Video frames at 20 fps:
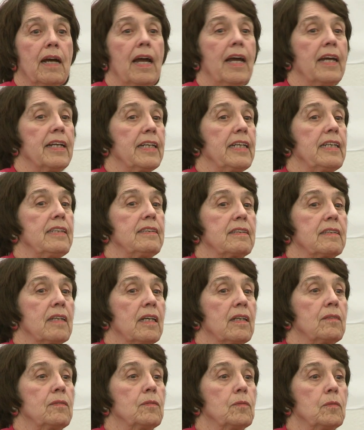And he
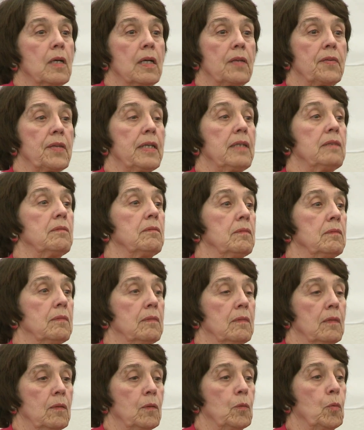said, well then,
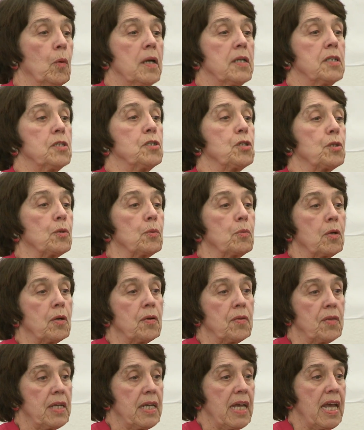what is your
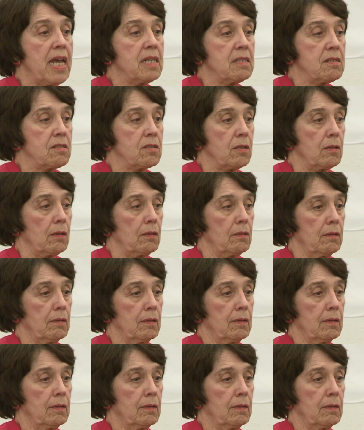worthy answer?